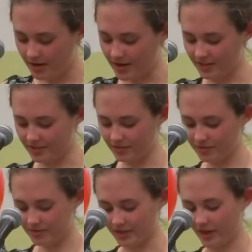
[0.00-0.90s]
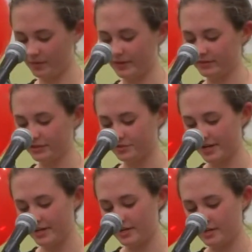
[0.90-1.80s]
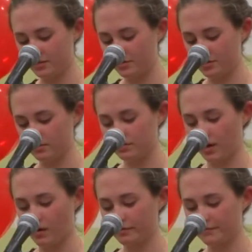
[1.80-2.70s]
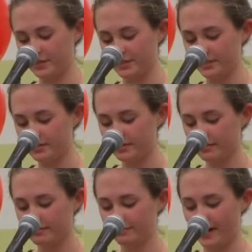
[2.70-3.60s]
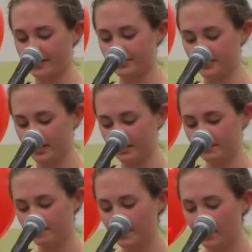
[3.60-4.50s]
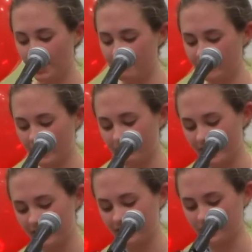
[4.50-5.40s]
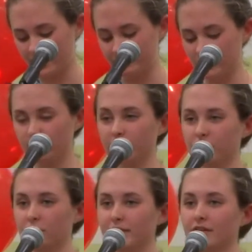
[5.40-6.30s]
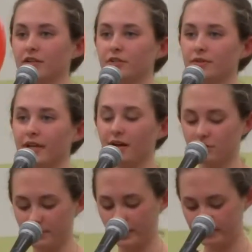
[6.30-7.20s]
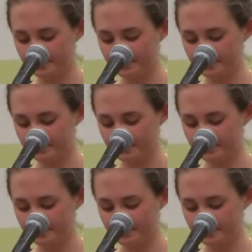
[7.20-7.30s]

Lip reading: It is used to help illustrate and introduce coefficients, factoring, and combining terms when cubing or doing algebra.